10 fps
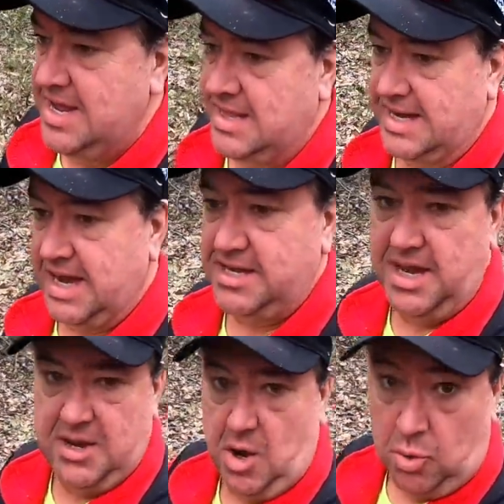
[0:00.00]
like I
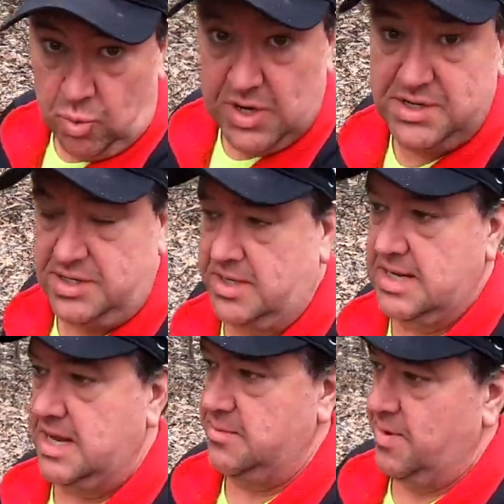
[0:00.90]
did
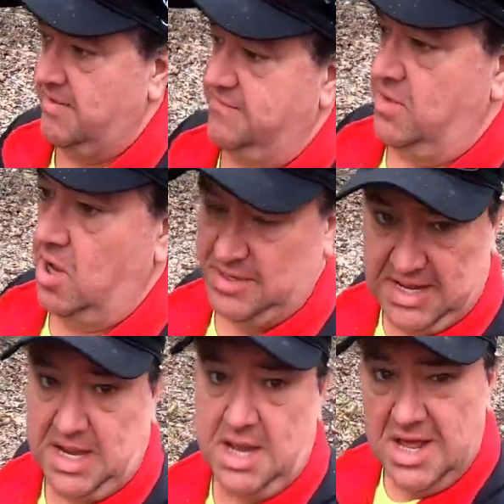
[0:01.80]
originally in my vlog.
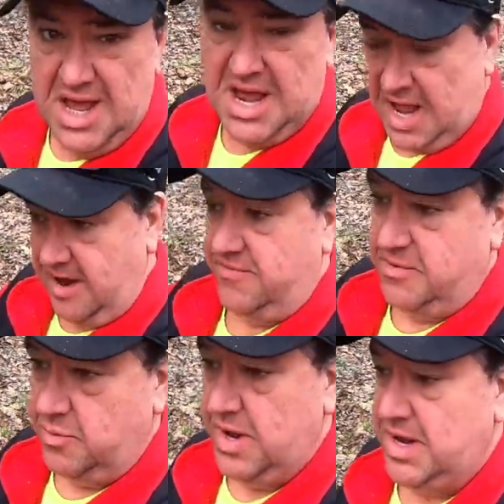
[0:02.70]
Like every
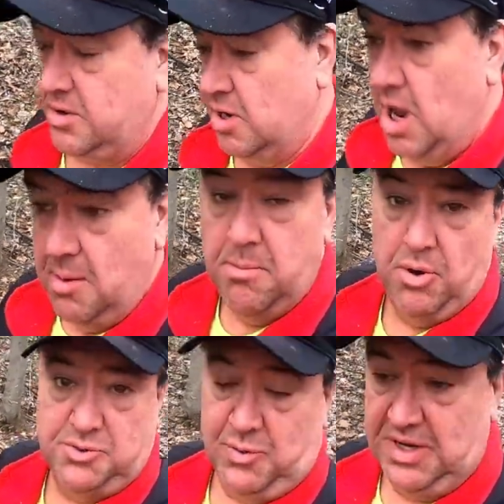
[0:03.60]
week or
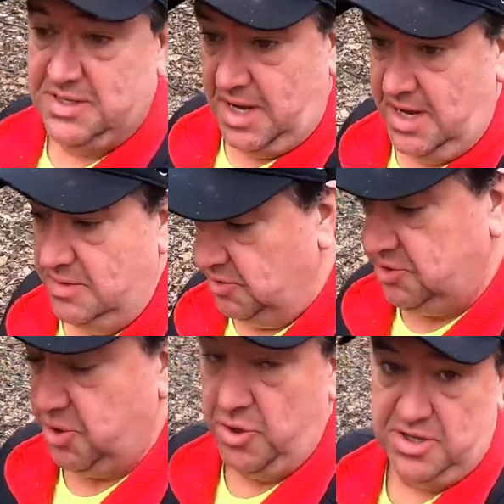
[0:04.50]
most weeks, I would
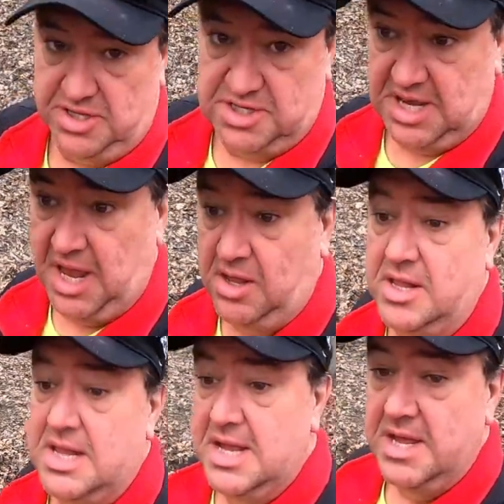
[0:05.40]
show you the scale
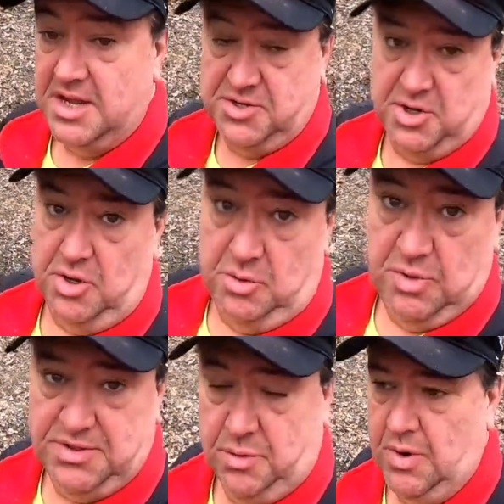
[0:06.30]
and show you
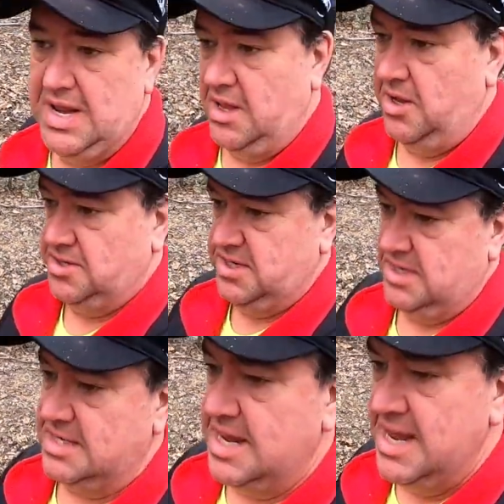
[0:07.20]
what the weight loss
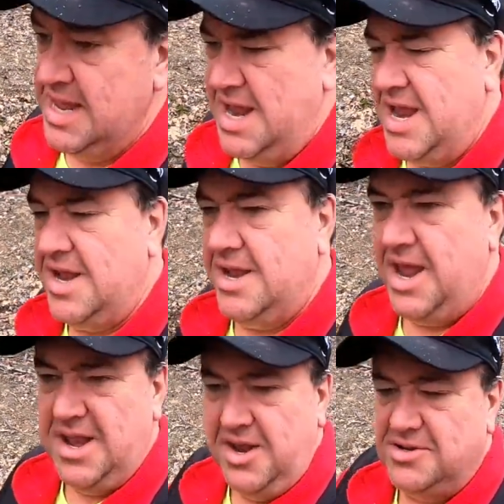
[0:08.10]
is. And,
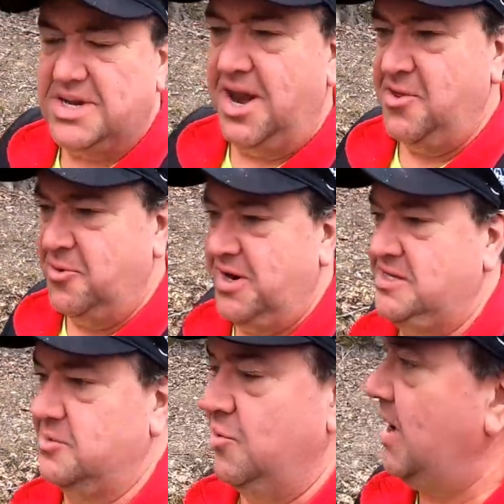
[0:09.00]
and here's kind of the
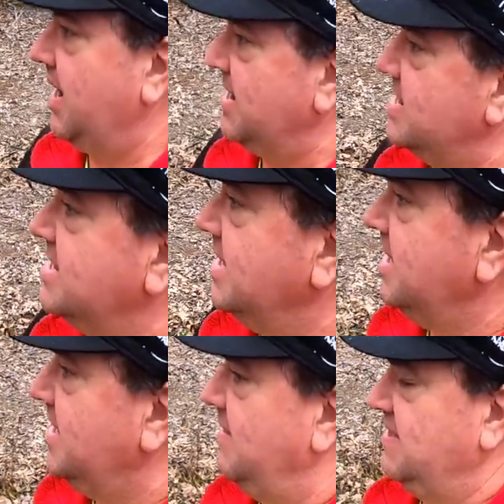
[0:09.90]
reason why
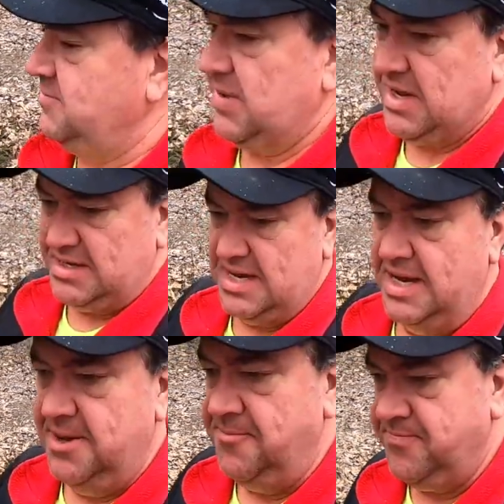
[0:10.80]
is because
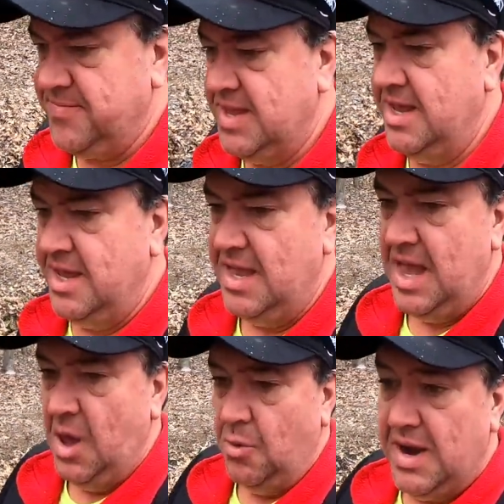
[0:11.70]

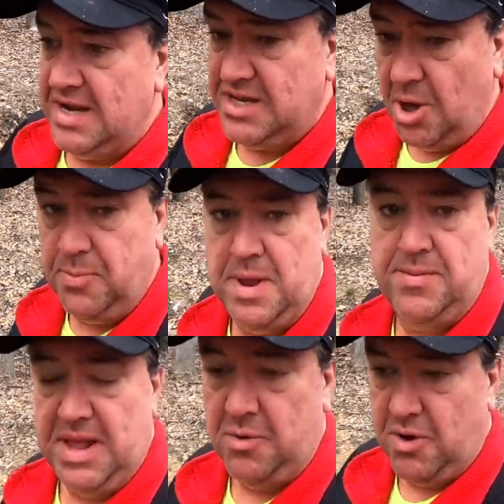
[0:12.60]
when I tell
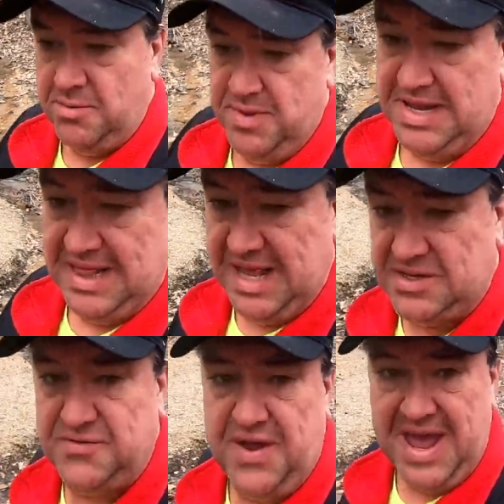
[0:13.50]
people I want to be
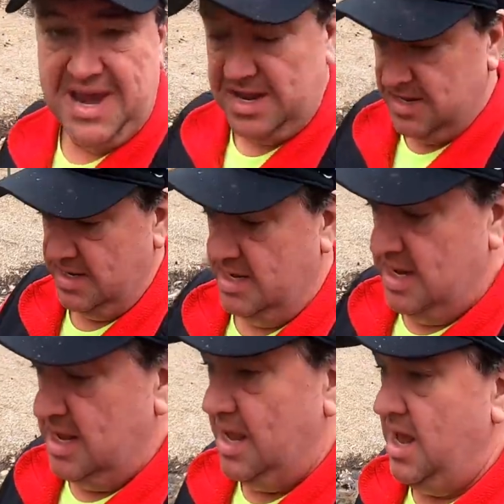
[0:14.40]
less fat,
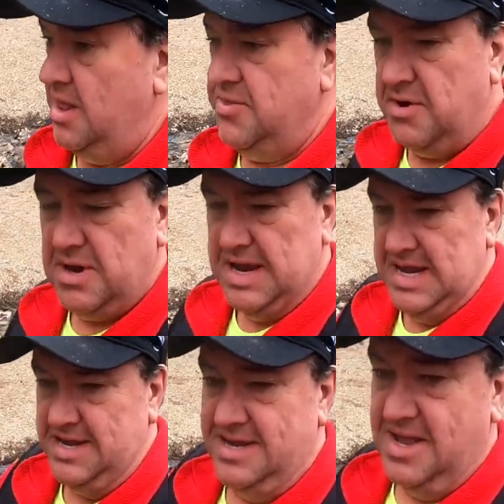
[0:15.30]
they're,
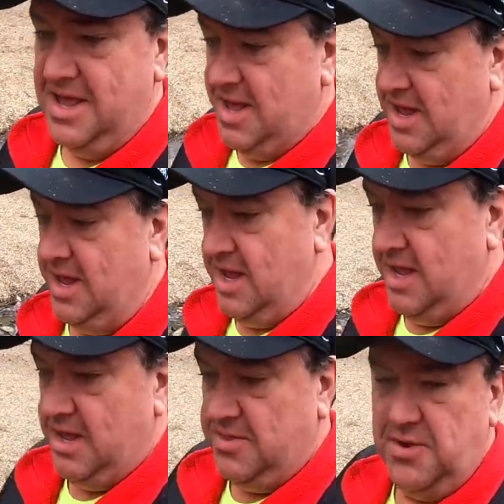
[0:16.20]

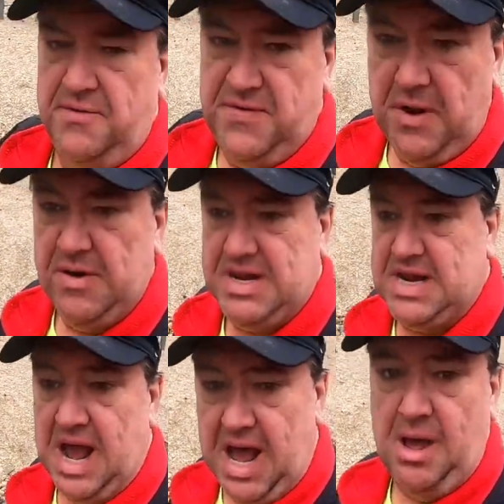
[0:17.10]
they're very
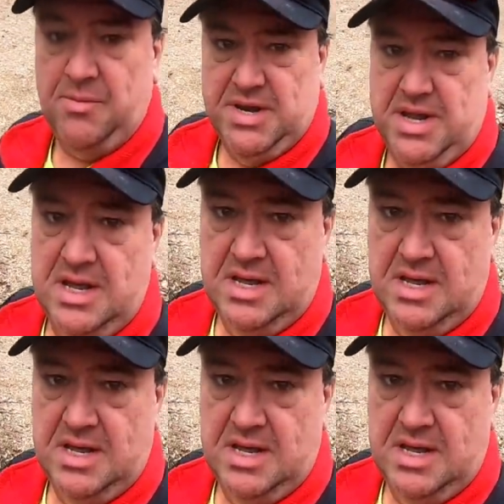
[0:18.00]
common